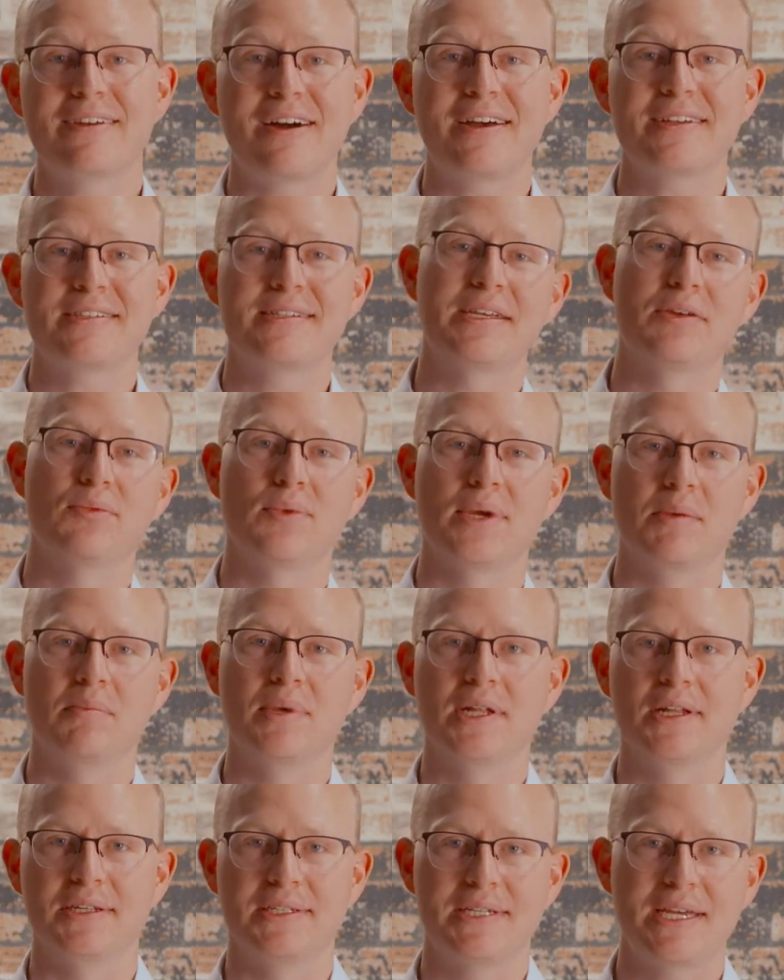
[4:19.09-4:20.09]
costly
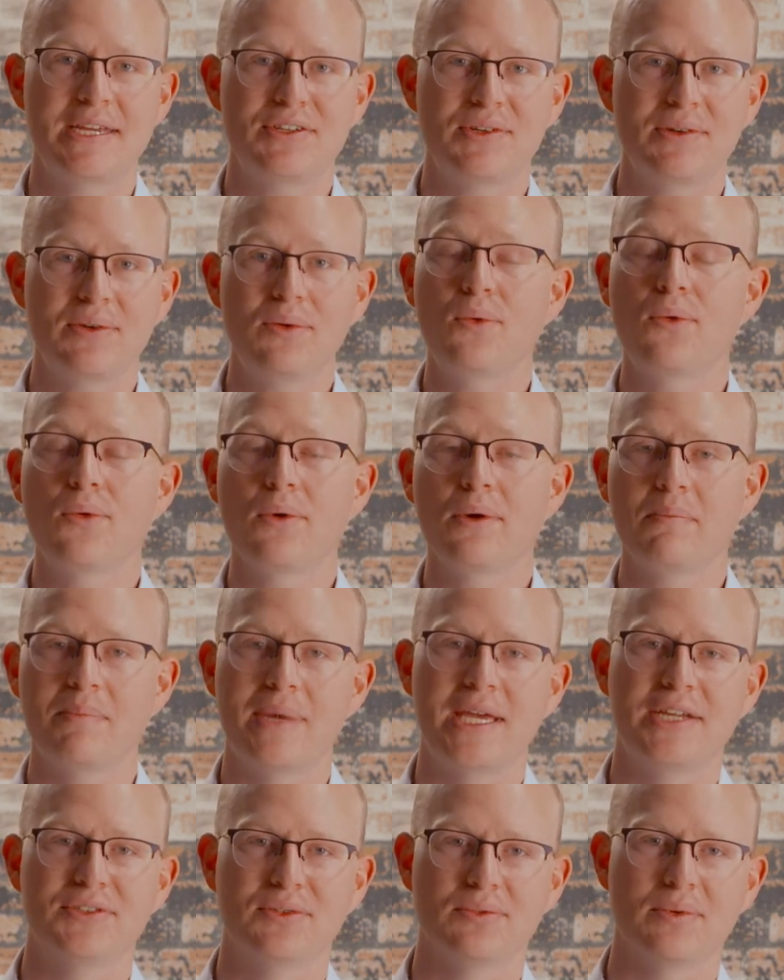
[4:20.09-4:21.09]
rehabilitation or
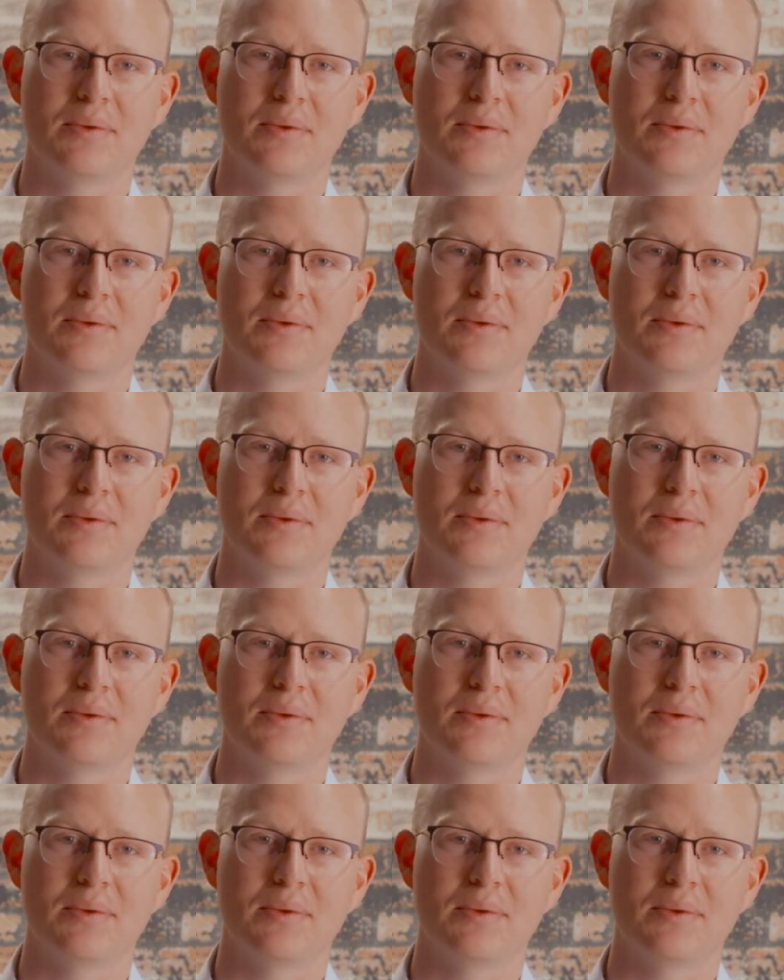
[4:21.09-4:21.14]
major